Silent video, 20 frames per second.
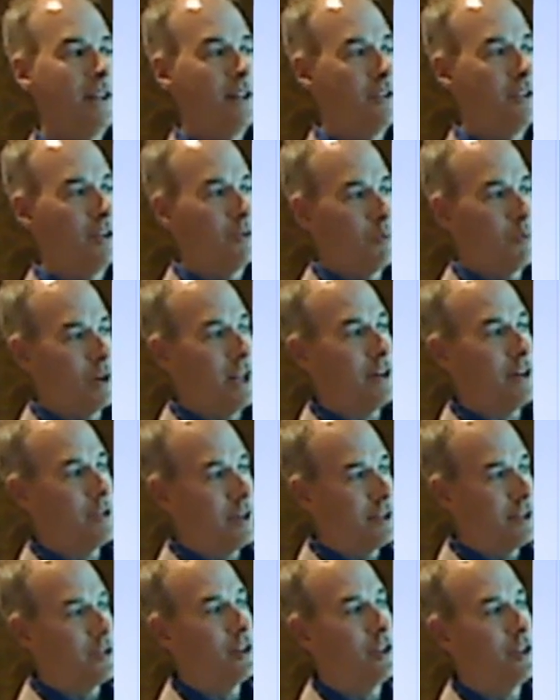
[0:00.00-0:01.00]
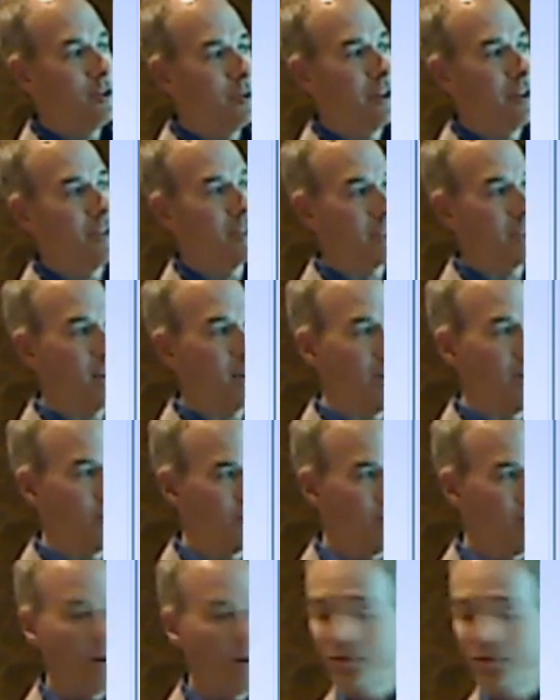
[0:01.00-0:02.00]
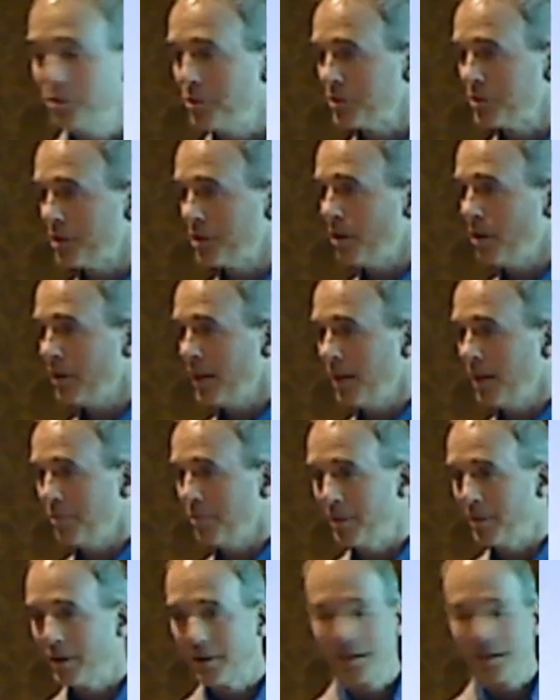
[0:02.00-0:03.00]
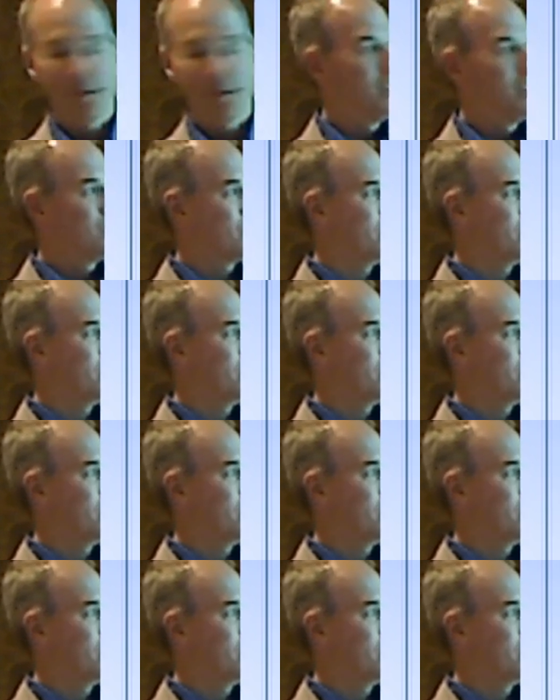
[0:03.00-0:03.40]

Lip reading: We're not trying to turn you into this guy with all tools and all capabilities, right?